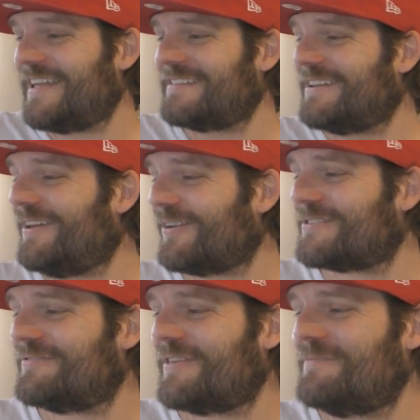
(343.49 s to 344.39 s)
There's a
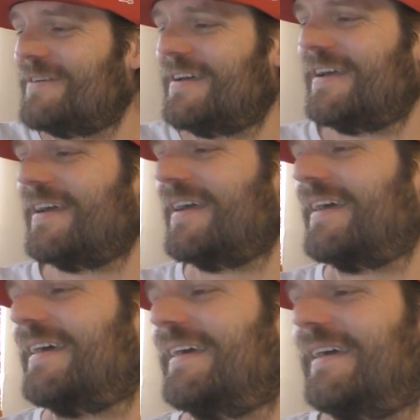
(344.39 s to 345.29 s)
lot of them,
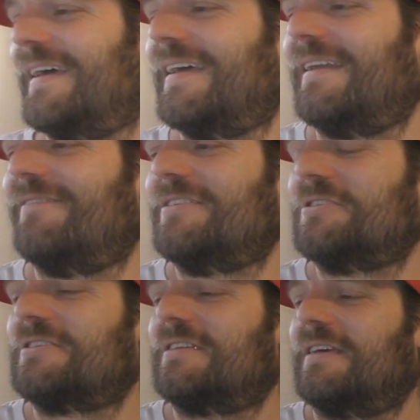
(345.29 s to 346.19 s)
and let me
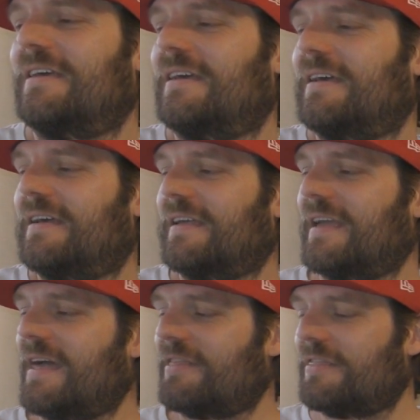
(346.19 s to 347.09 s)
just
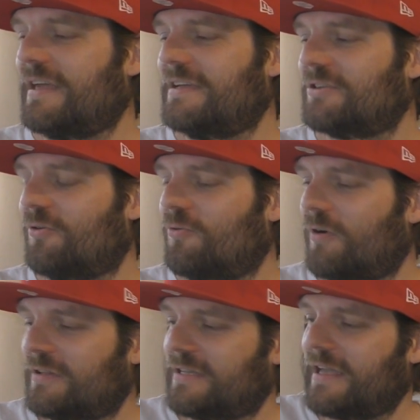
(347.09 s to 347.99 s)
gather these
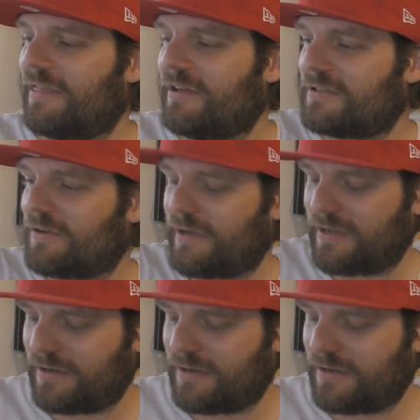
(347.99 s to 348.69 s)
all together so I